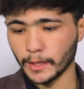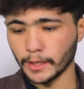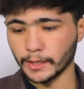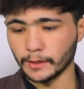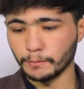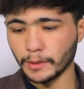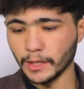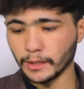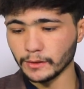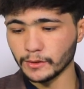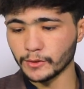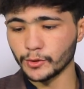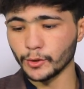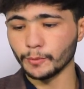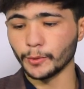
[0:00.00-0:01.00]
it
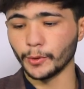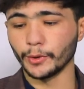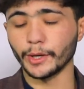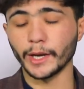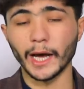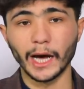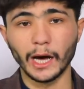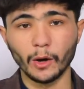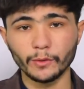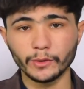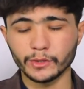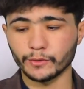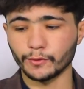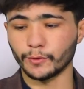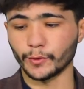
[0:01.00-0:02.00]
means to
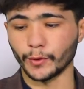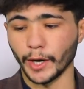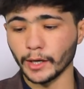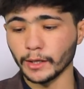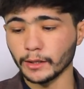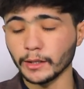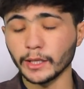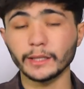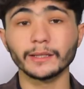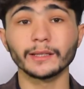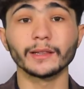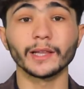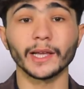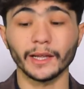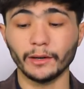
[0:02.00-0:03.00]
pronounce frankly the
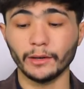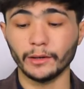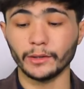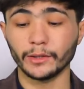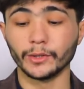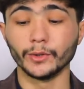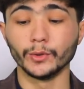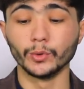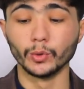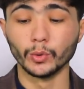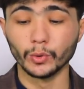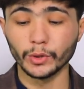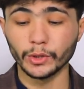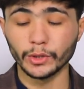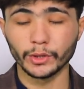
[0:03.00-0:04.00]
letter
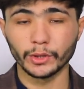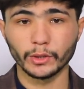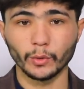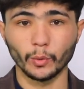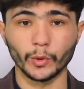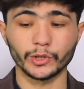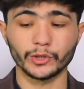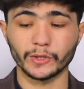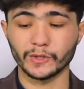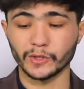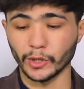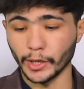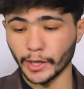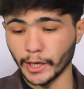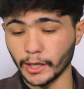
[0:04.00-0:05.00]
noon, which is
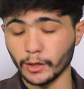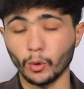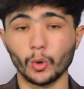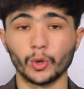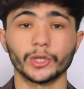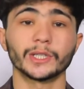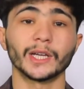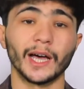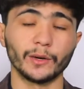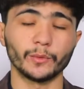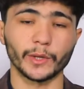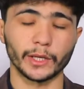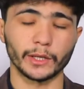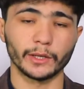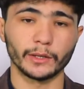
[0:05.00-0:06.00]
sakin, or
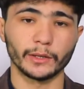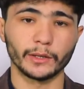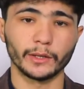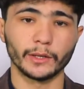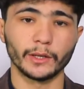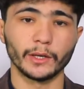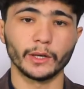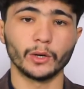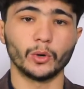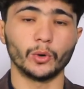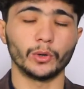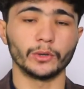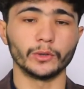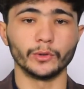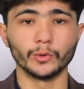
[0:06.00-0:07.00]
tanween.
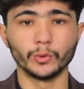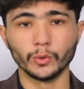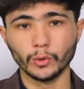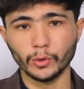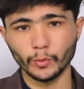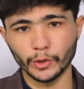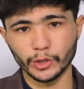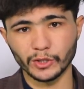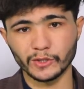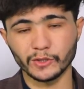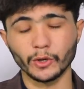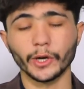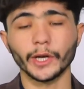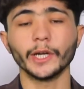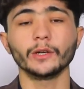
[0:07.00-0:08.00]
Noon, which is
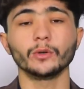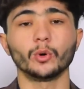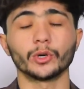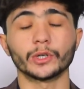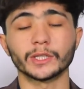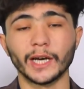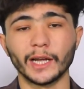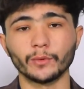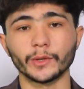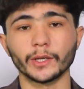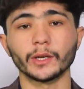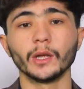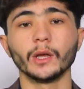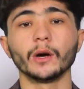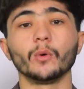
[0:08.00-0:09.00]
sakin, or tanween.
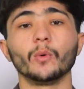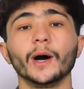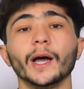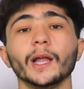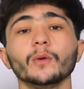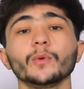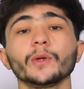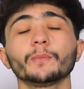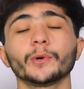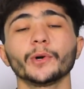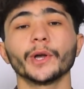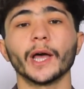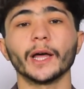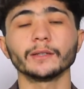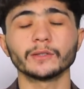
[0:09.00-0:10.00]
While we
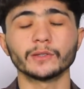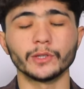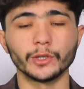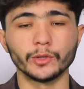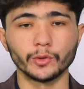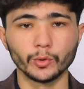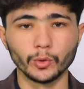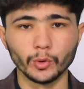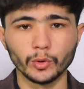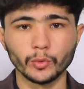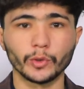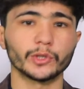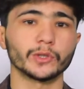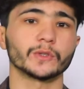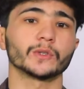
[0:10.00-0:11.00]
pronounce the noon,
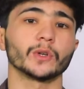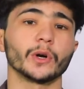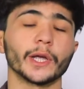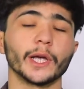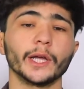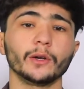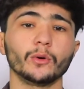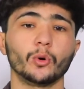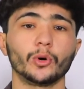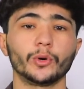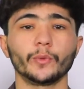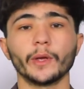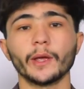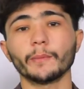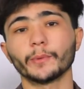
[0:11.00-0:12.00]
which is sakin, or
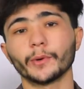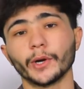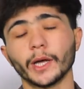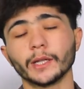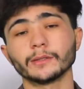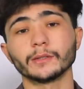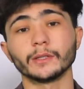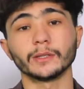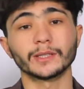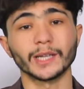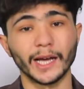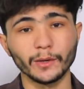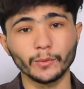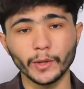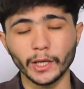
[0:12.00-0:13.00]
we pronounce the
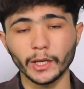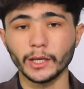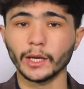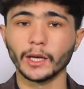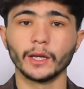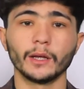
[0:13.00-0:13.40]
tanween